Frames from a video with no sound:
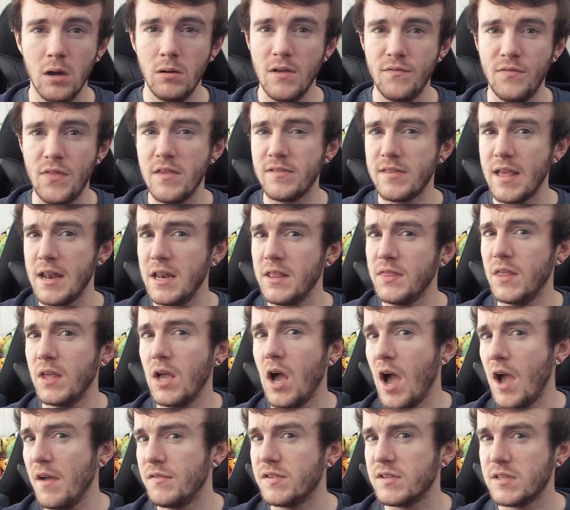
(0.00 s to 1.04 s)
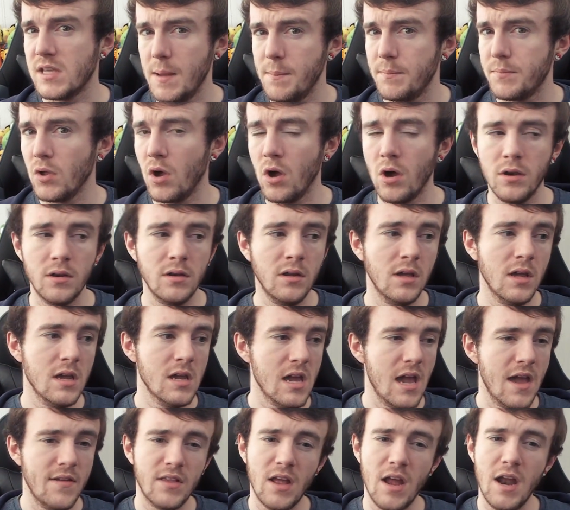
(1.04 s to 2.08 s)
If there's anything I've skipped on,
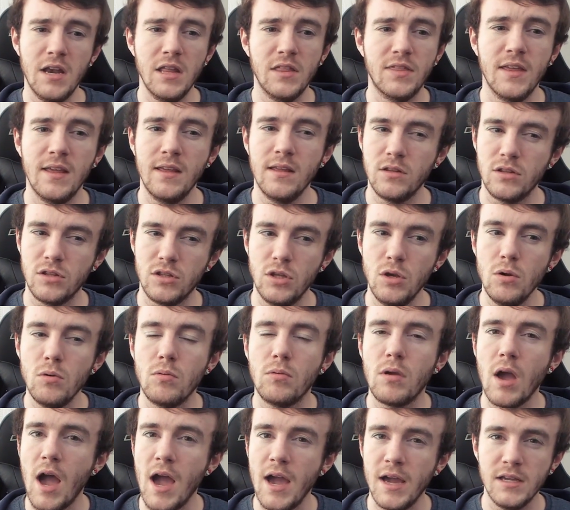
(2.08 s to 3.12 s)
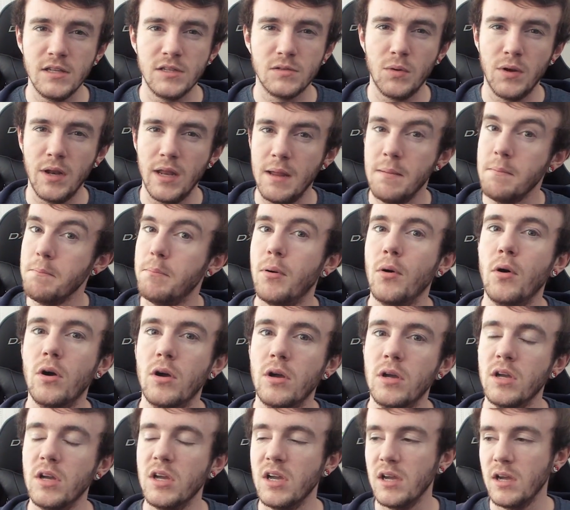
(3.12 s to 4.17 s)
is there anything you guys want to input